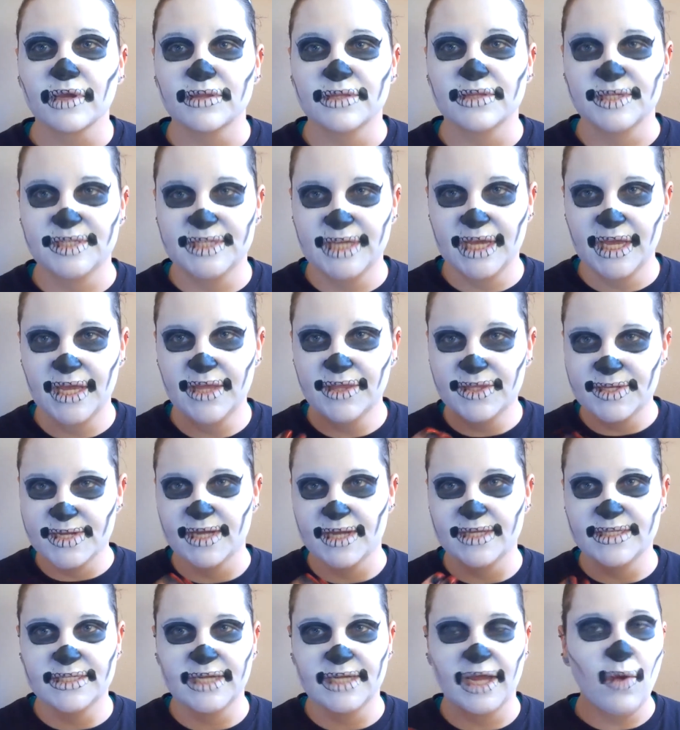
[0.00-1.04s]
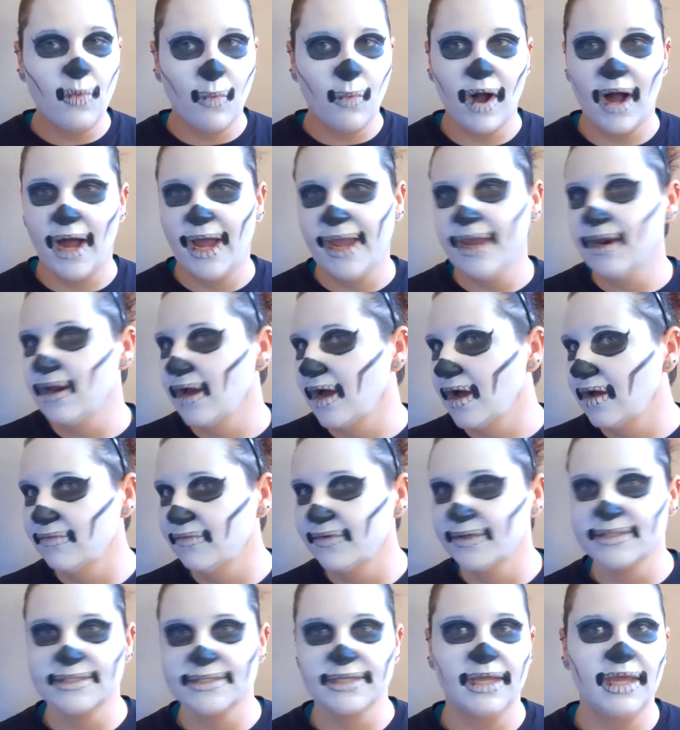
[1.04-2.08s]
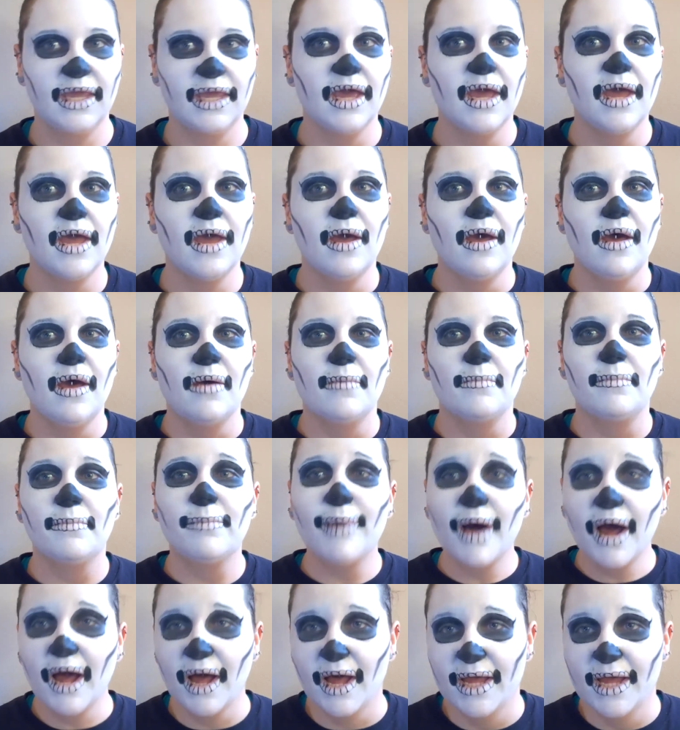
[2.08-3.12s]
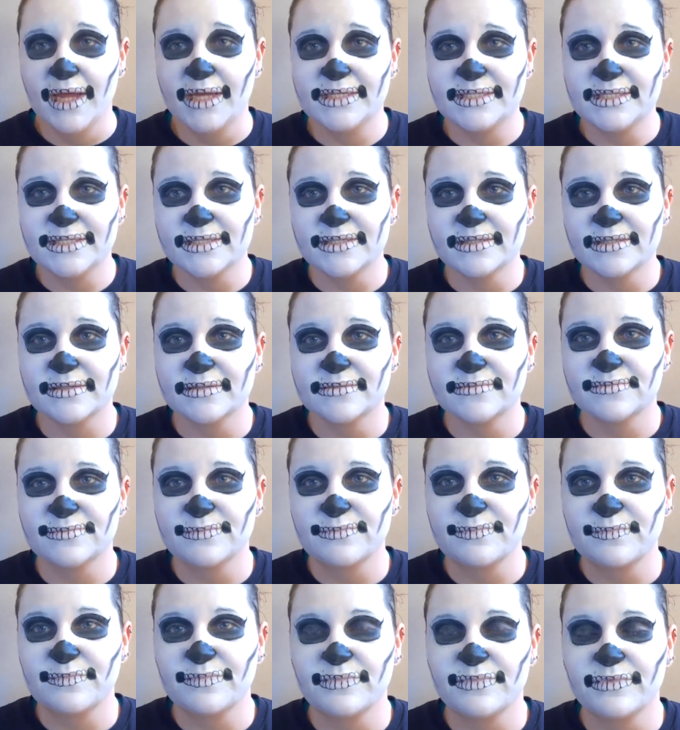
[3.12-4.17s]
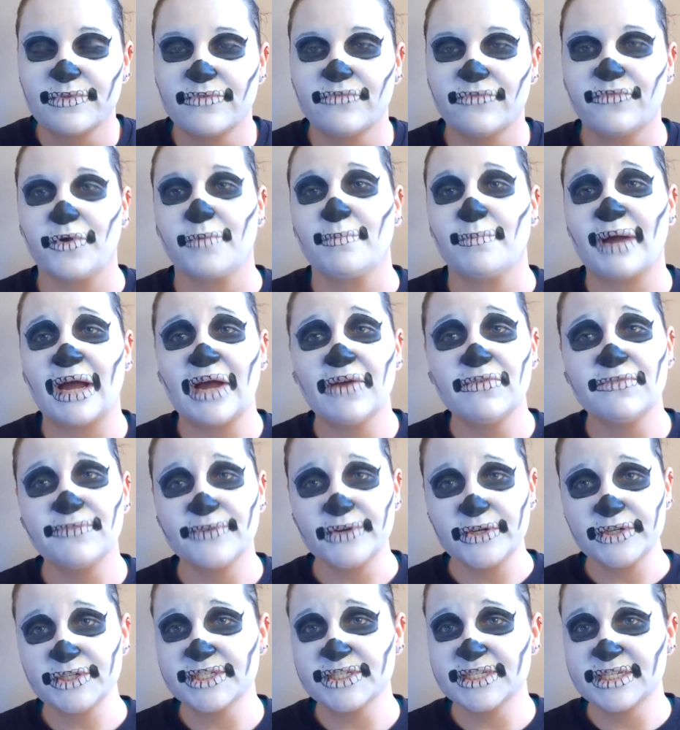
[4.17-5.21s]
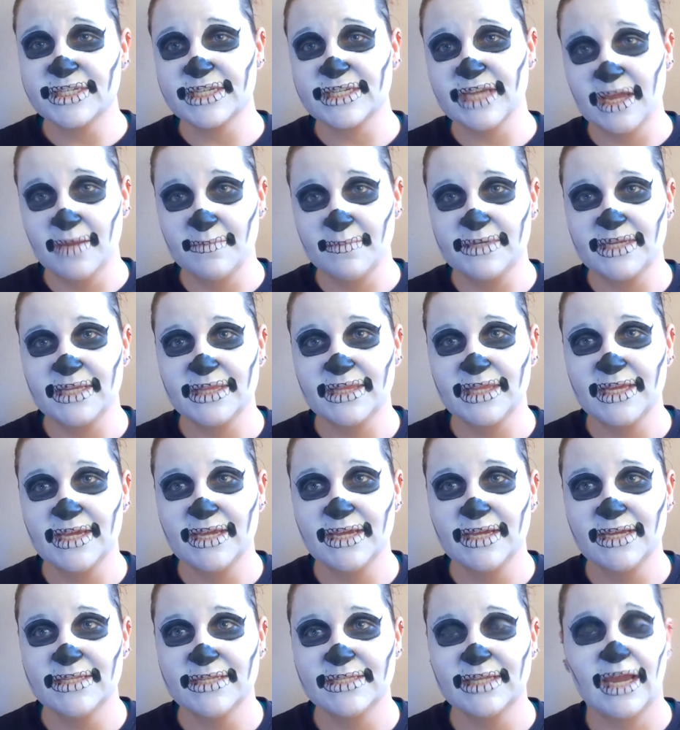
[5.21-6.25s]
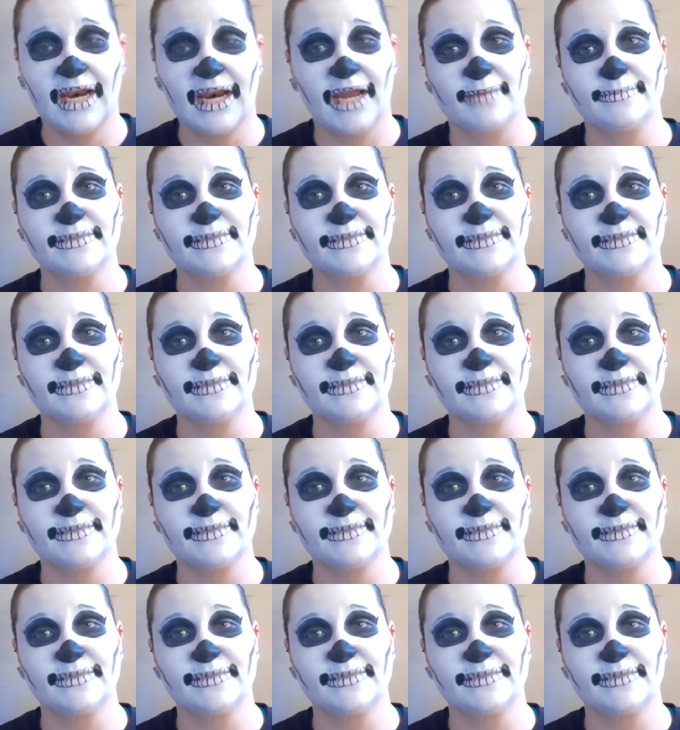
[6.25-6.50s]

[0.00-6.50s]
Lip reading: teeth does stay white, obviously, but for my first attempt at this, and I'm